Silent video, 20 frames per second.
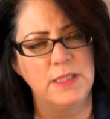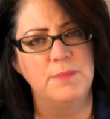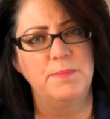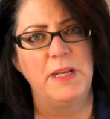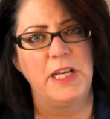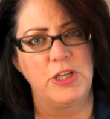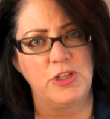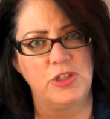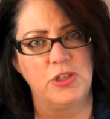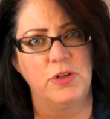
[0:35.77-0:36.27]
to
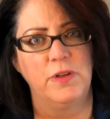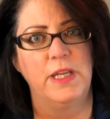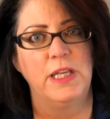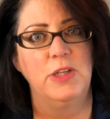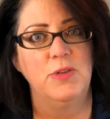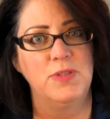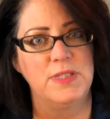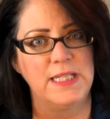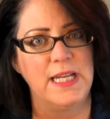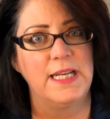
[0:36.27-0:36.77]
make sure
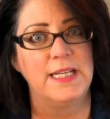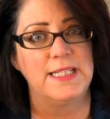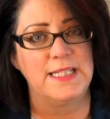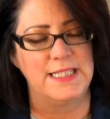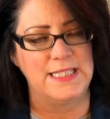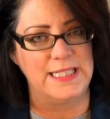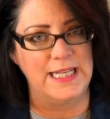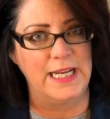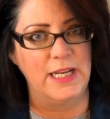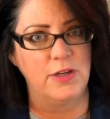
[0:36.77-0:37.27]
that you set a
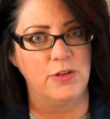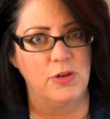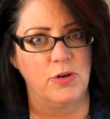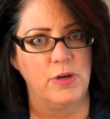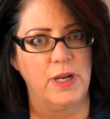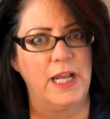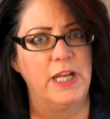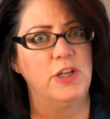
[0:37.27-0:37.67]
standard